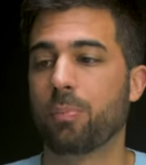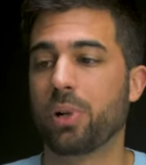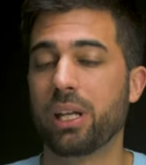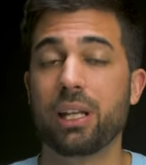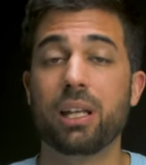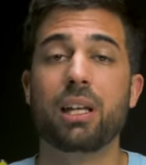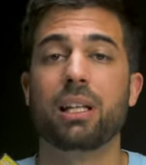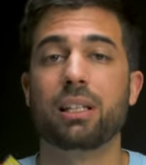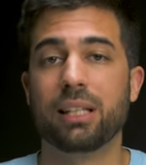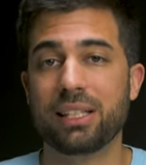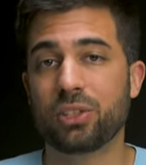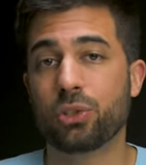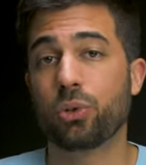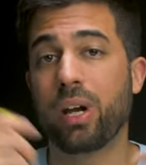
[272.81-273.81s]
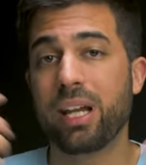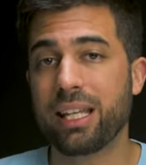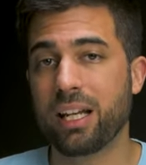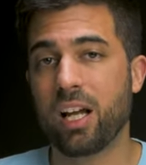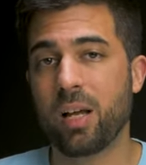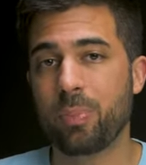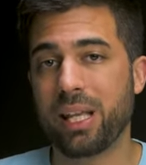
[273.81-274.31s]
But let's crank
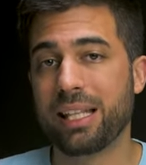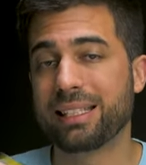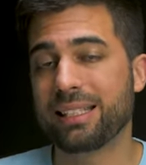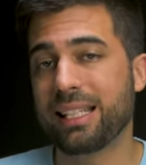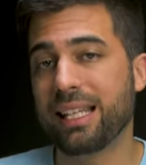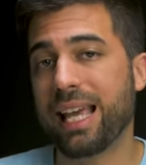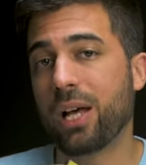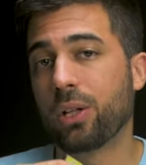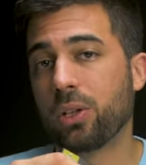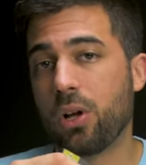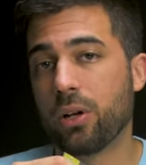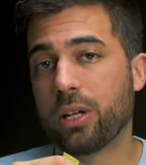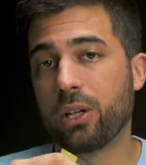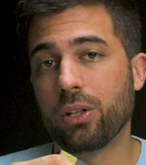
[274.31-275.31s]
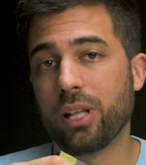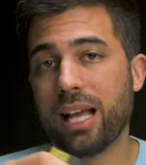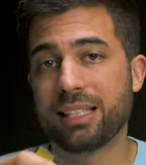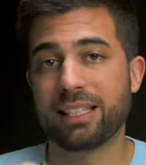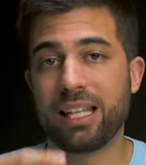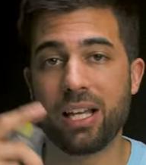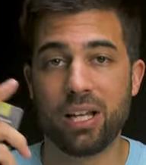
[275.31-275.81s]
it up and see how long it'll
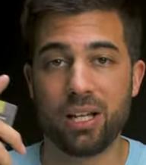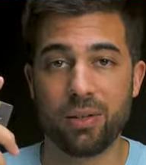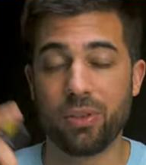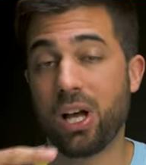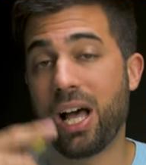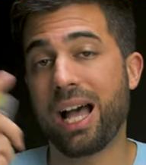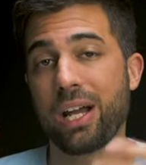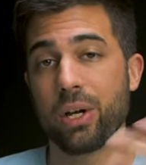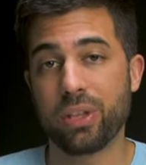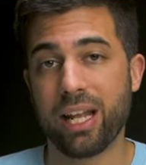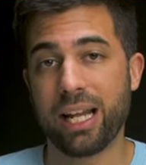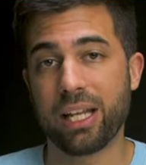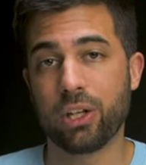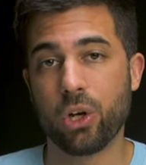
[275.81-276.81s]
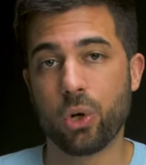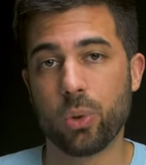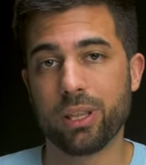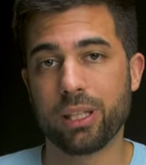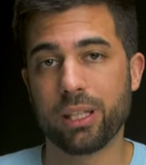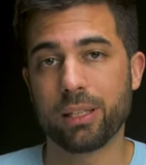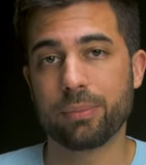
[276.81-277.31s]
last the higher that I go
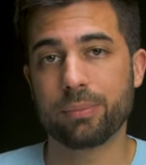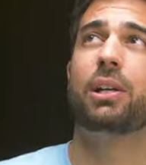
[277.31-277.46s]
with it.